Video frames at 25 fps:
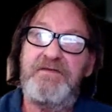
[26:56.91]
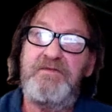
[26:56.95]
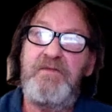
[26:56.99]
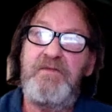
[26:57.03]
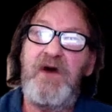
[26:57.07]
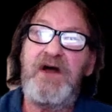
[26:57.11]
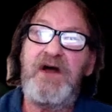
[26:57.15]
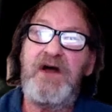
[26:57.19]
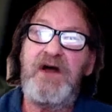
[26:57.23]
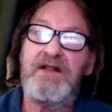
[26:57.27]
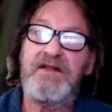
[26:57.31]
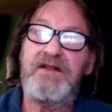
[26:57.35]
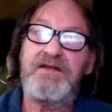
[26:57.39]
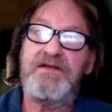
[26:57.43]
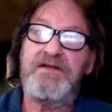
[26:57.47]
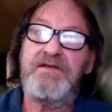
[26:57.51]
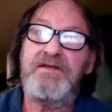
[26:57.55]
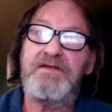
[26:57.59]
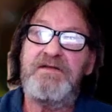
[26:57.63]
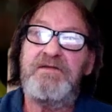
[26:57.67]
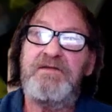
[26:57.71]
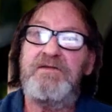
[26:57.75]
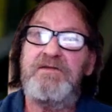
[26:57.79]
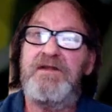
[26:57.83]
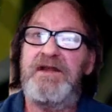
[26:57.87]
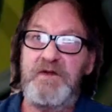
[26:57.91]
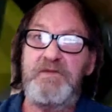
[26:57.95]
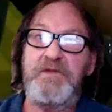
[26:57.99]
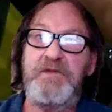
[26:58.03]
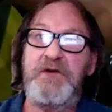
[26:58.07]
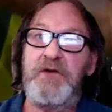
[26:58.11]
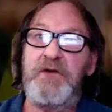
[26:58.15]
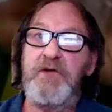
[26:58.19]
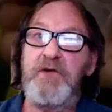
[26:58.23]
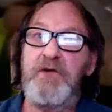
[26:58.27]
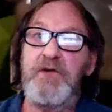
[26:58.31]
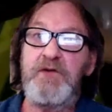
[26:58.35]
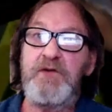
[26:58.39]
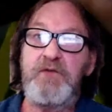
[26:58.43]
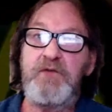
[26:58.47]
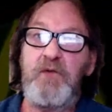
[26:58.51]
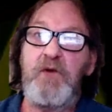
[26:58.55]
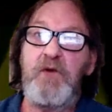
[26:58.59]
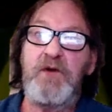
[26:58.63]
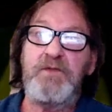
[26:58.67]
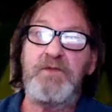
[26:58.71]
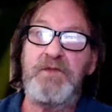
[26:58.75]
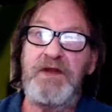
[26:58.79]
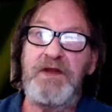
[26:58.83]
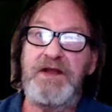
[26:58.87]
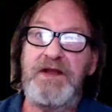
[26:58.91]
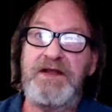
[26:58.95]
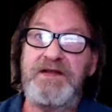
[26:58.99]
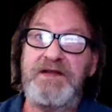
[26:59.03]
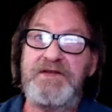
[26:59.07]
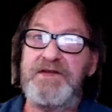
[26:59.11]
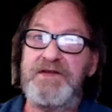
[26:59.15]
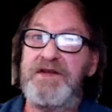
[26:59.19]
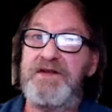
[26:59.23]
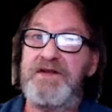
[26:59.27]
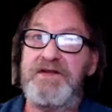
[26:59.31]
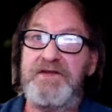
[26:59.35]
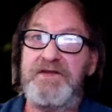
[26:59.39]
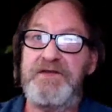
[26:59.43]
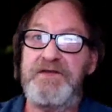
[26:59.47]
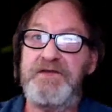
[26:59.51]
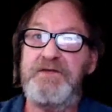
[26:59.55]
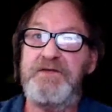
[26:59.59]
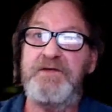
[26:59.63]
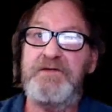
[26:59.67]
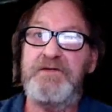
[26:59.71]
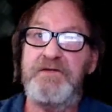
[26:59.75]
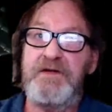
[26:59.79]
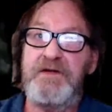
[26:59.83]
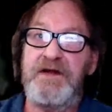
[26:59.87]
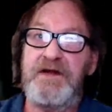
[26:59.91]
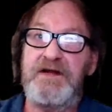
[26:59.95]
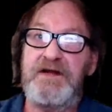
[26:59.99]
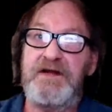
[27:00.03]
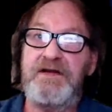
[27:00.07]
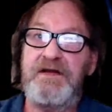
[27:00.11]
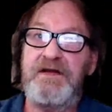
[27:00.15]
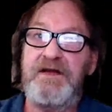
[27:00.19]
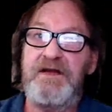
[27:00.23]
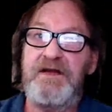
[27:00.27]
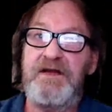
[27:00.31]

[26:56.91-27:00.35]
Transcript: models from their old warplanes on through, right?